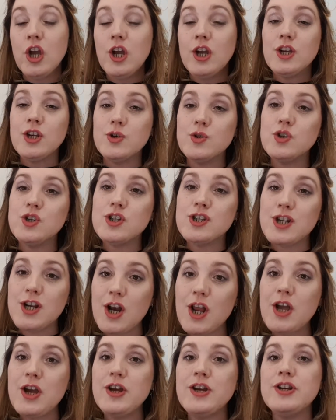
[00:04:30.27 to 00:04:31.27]
You just
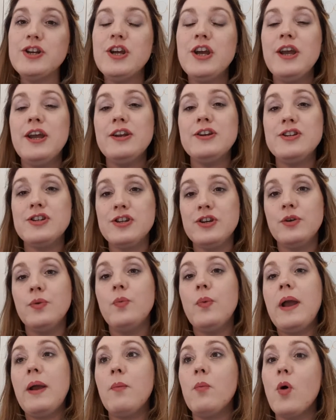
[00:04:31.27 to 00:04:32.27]
learn to
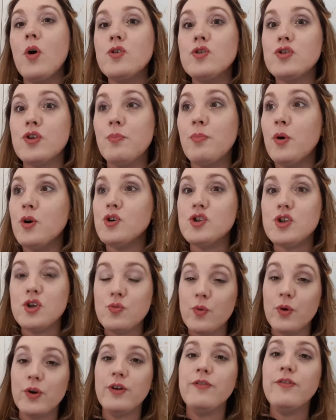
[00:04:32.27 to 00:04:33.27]
where once the punches
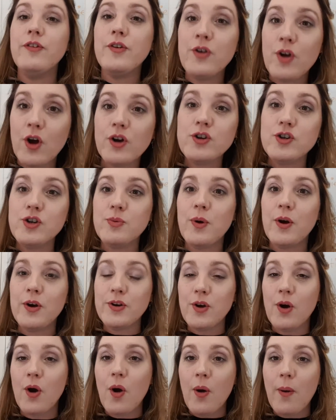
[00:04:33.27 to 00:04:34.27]
would have knocked you on
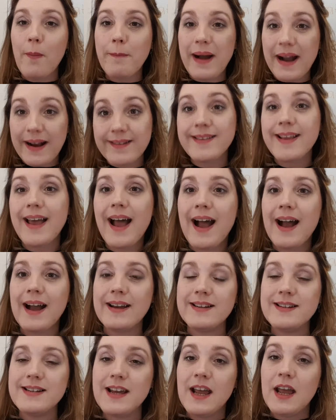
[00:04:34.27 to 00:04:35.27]
your
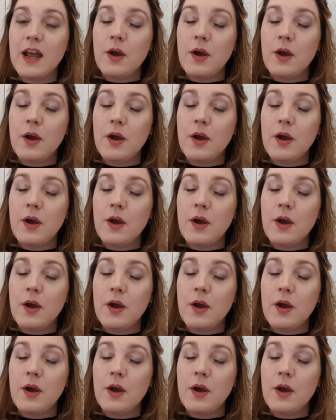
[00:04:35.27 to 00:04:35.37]
backside,